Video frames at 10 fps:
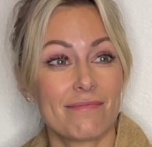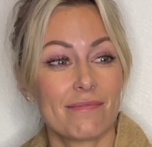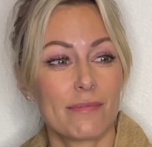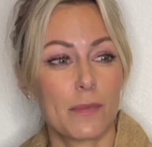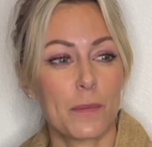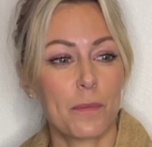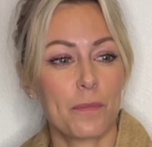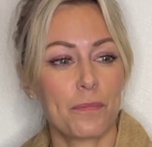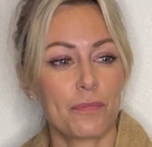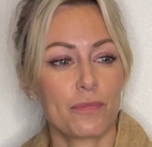
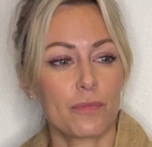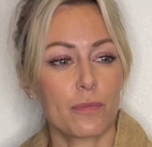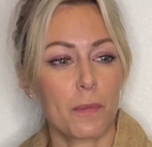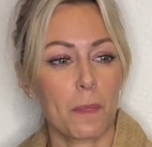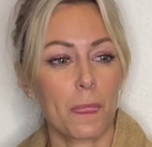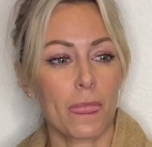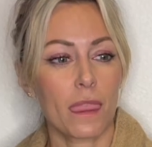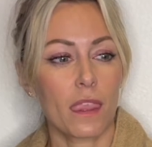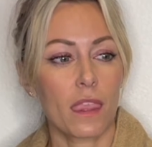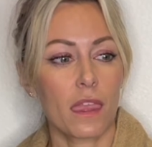
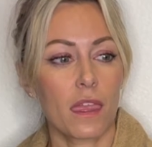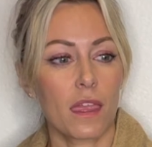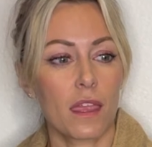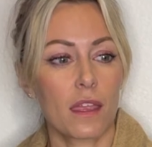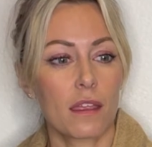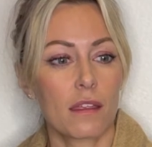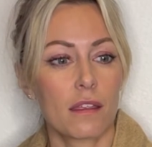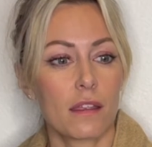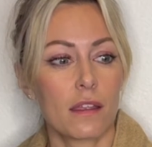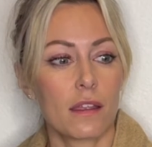
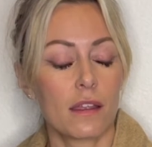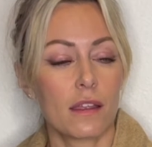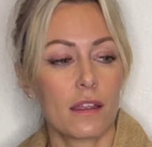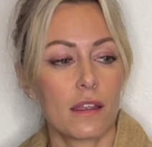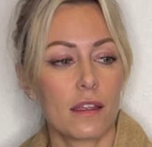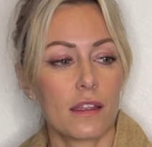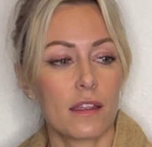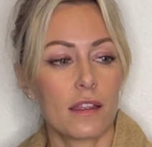No words are spoken by the person on screen.